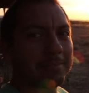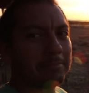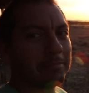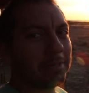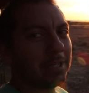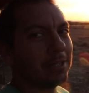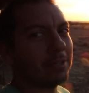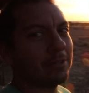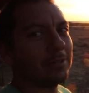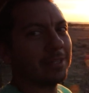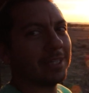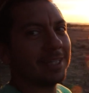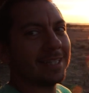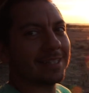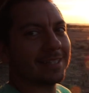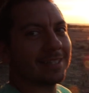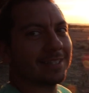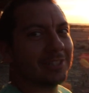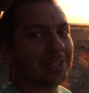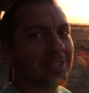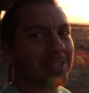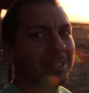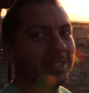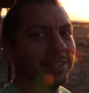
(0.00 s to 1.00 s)
Beauty,
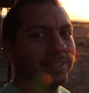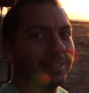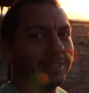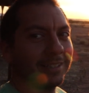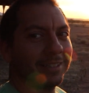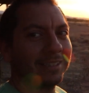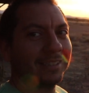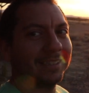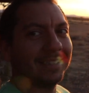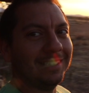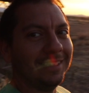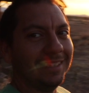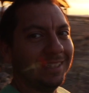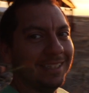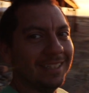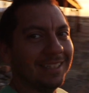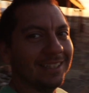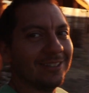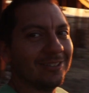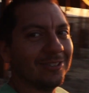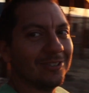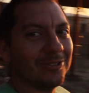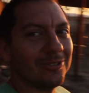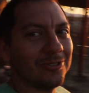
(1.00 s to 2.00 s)
isn't she?
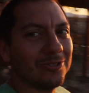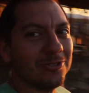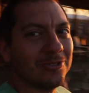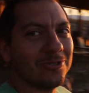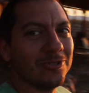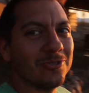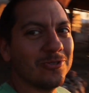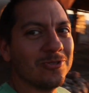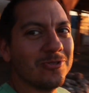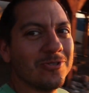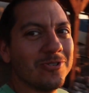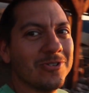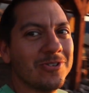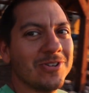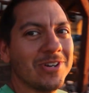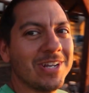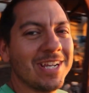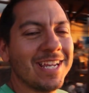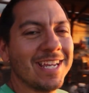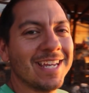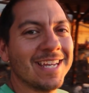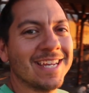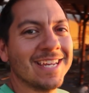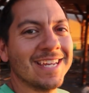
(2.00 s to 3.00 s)
Oh
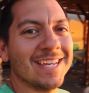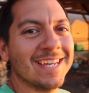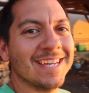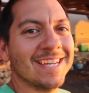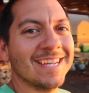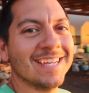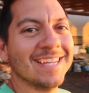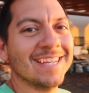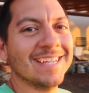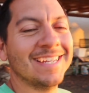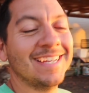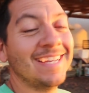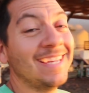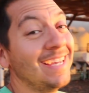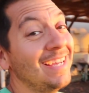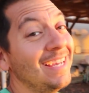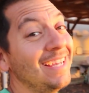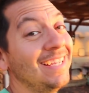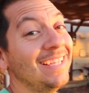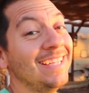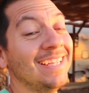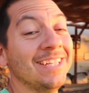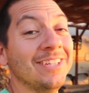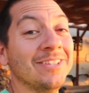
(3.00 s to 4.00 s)
yeah.
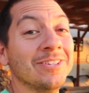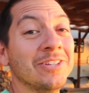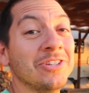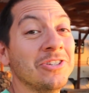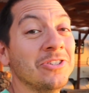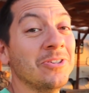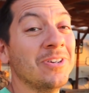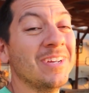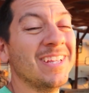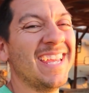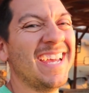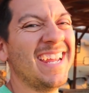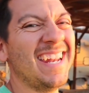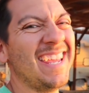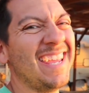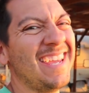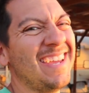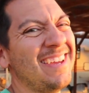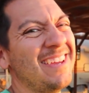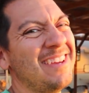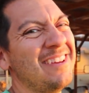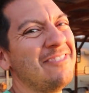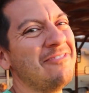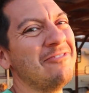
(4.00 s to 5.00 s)
Get to enjoy that
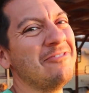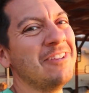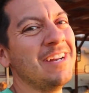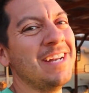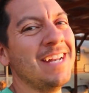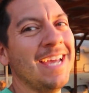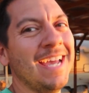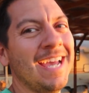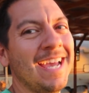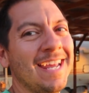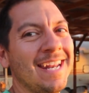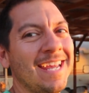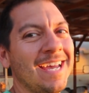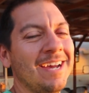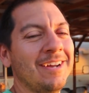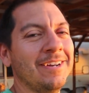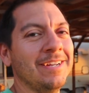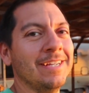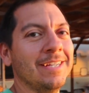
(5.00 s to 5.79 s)
every night out